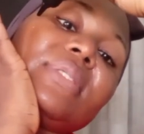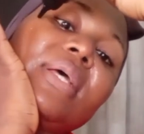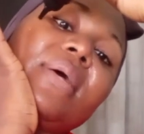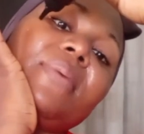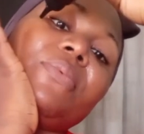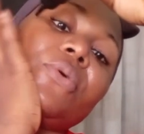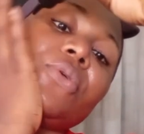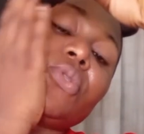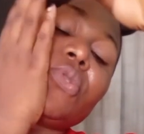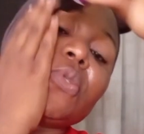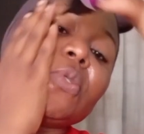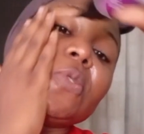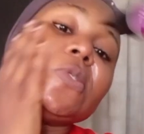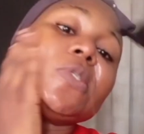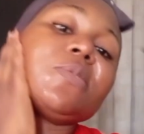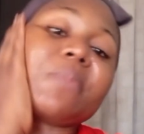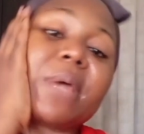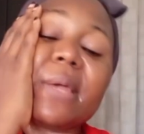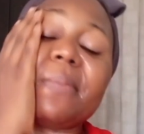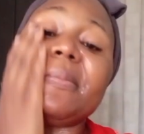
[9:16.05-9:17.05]
I'm going to use
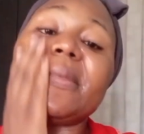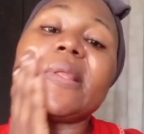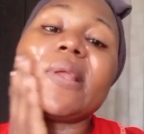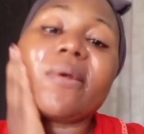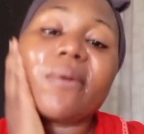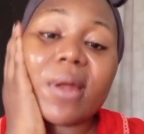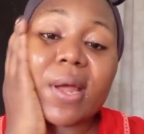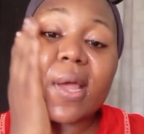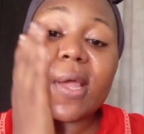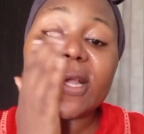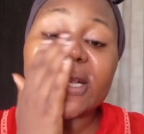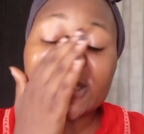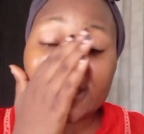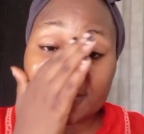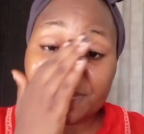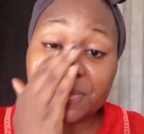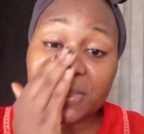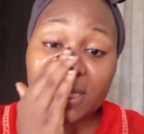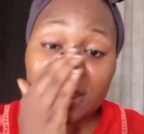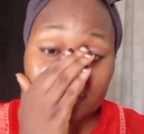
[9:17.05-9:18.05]
my mineral
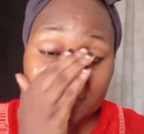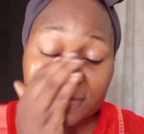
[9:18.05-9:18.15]
SPF.